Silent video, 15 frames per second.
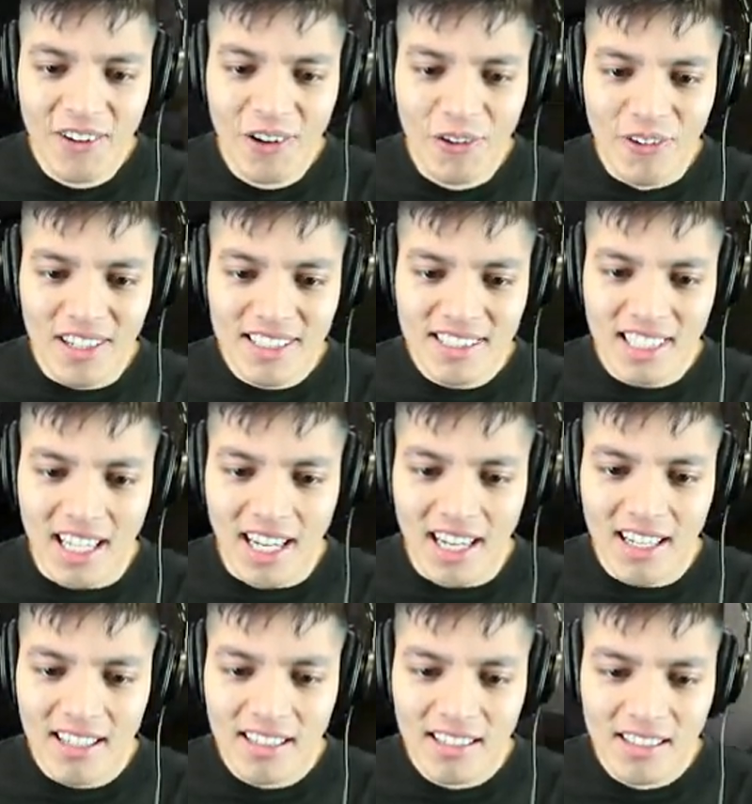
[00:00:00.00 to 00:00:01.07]
Who was
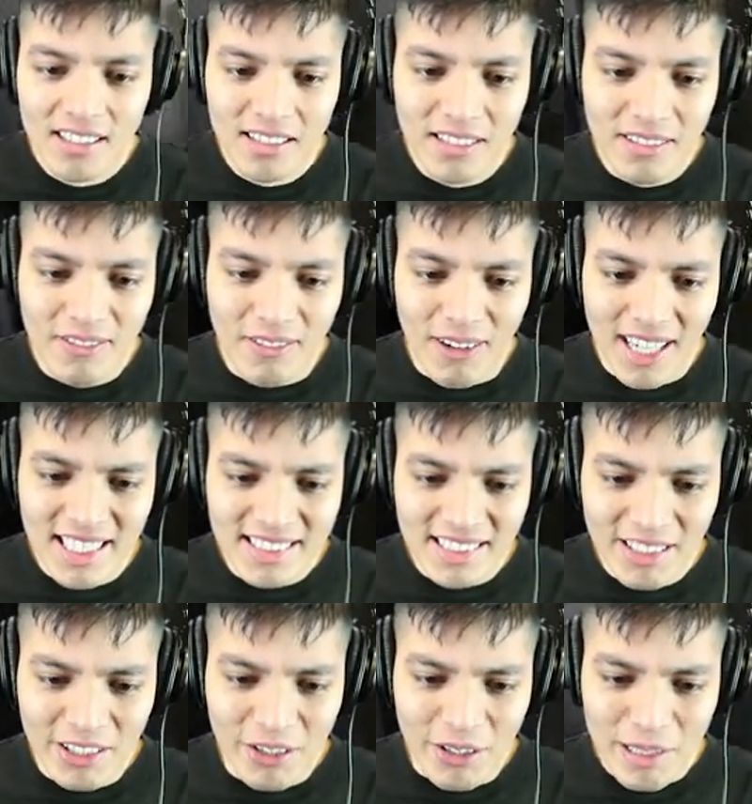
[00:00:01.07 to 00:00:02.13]
that? Why is
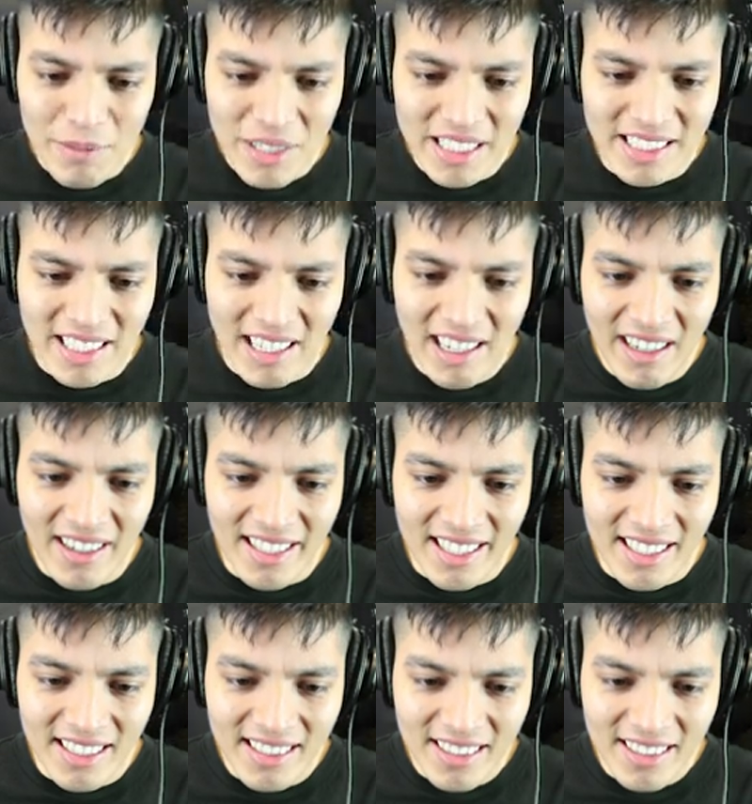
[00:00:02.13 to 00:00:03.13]
there a creepy dog?